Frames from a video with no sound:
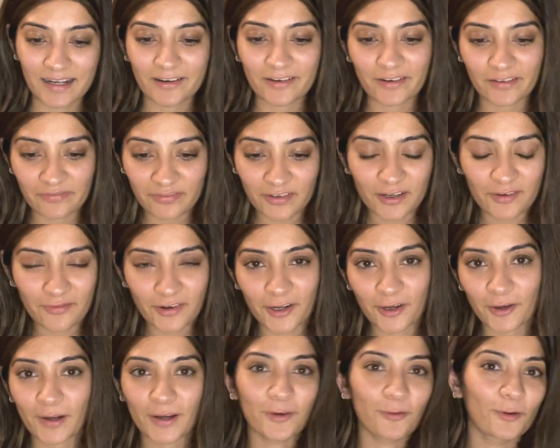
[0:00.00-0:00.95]
a different
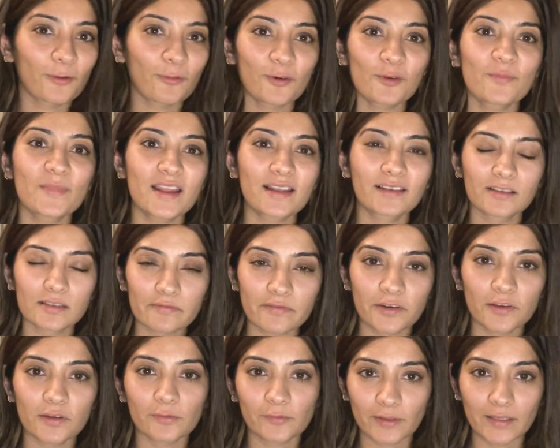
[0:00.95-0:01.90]
video. I don't want to make this
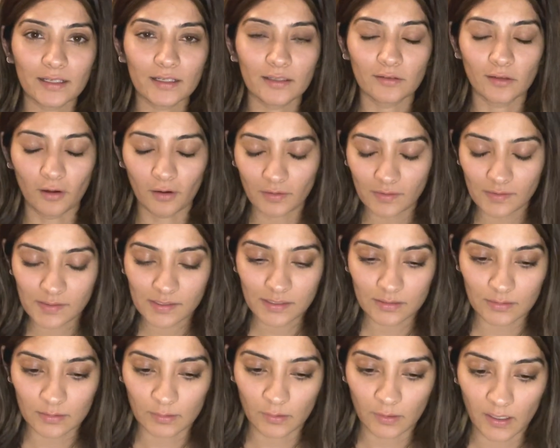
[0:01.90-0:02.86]
video really long,
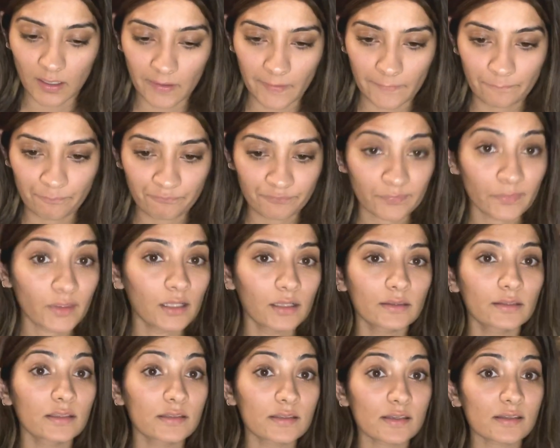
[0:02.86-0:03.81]
so
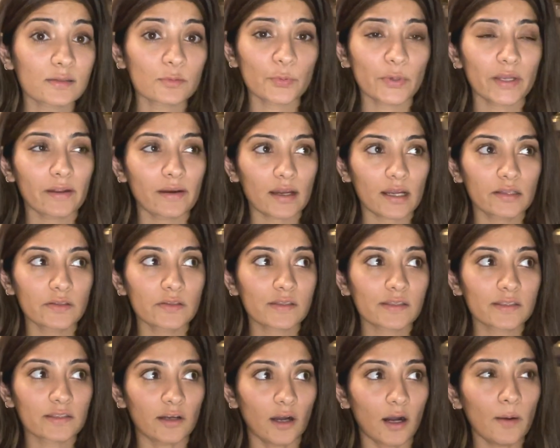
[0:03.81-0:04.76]
this is where I'll
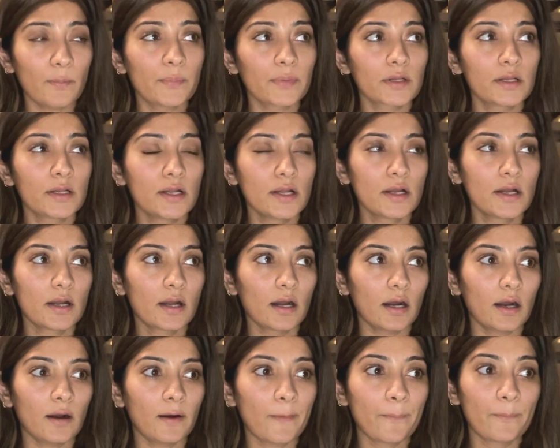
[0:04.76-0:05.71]
stop.
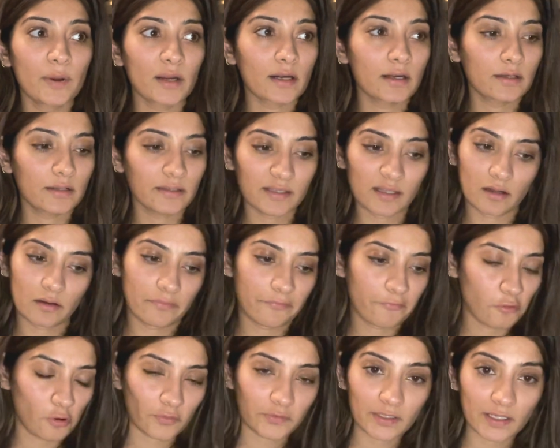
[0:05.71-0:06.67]
But yeah,
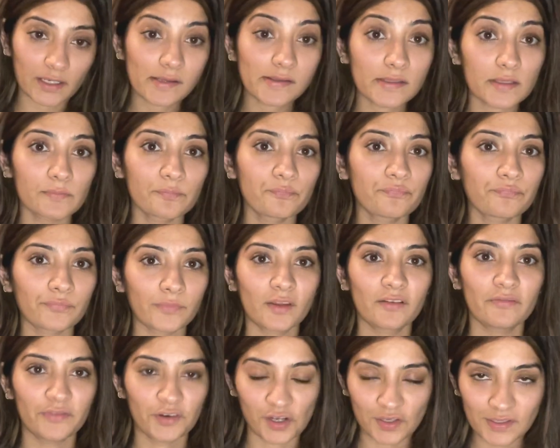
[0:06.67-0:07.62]
4 things.
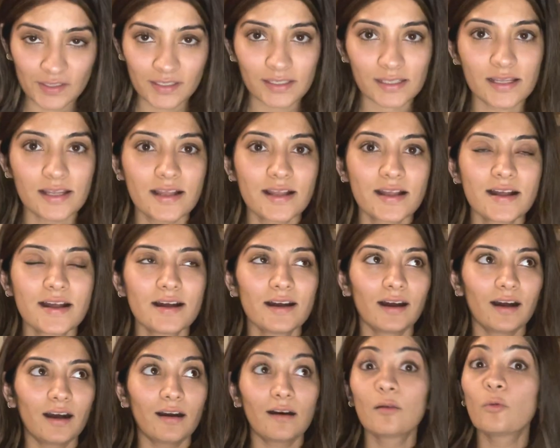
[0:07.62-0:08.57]
First,
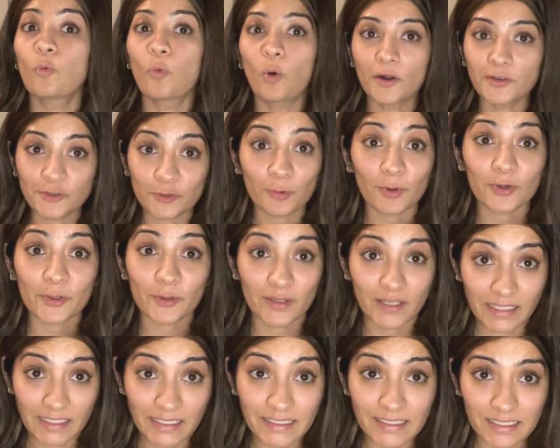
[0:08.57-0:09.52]
watch what you
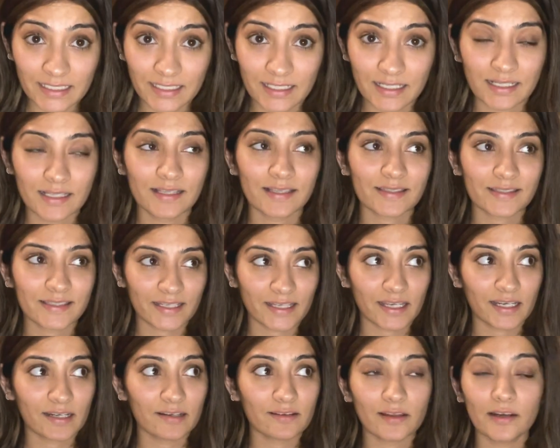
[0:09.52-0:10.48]
eat.
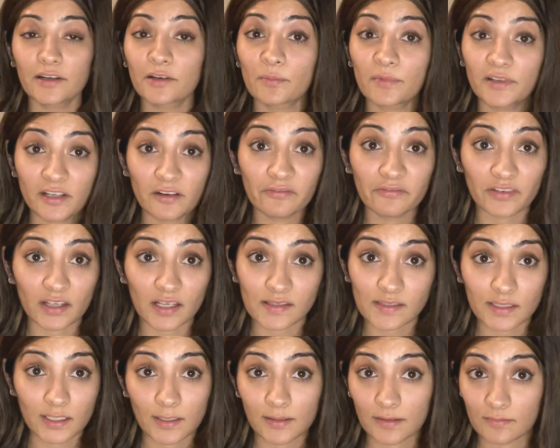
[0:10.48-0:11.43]
Second, intermittent
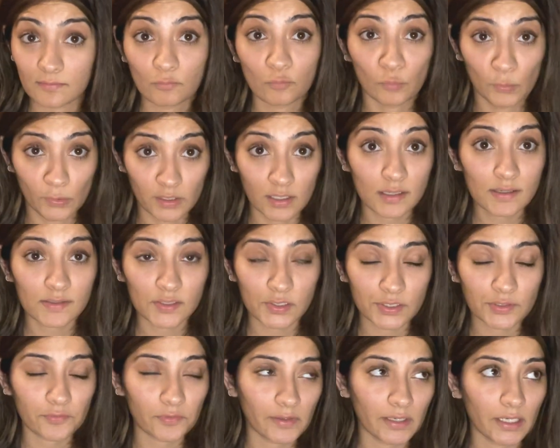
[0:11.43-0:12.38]
fasting works.
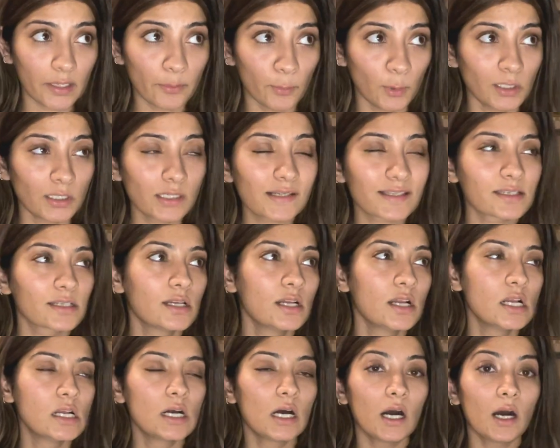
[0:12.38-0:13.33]
It really works.
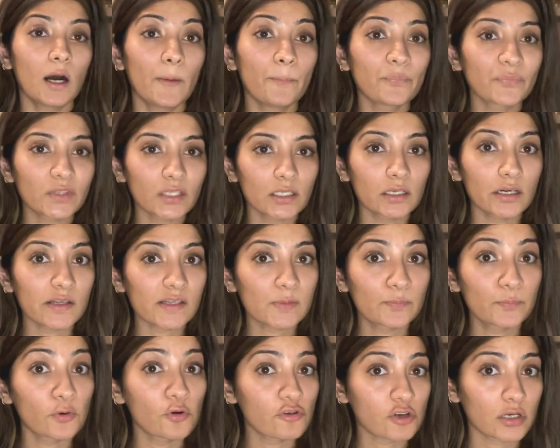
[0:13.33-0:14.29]
Third is
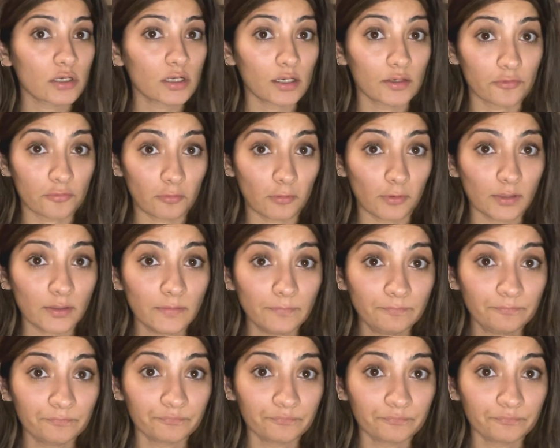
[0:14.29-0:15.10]
portion control.